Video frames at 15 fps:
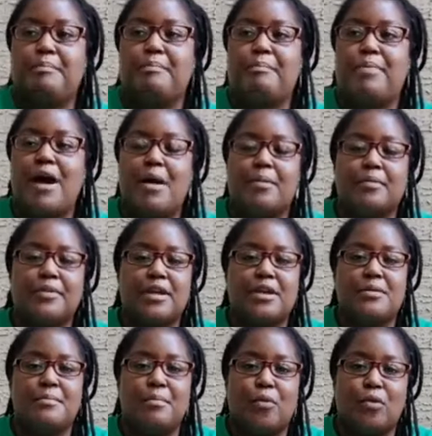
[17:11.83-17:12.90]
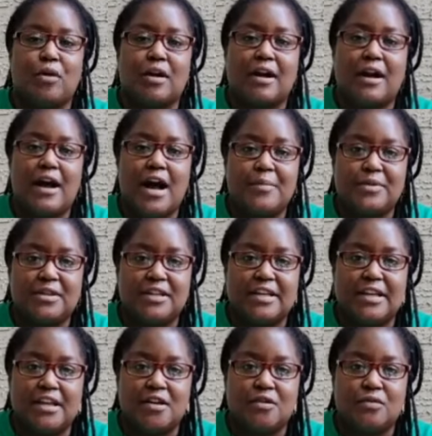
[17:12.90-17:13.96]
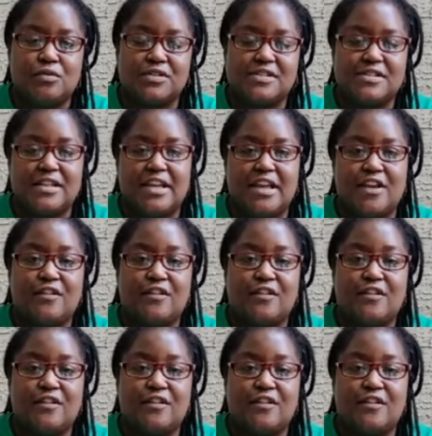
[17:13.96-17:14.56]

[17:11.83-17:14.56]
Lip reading: probably more commonly we'll see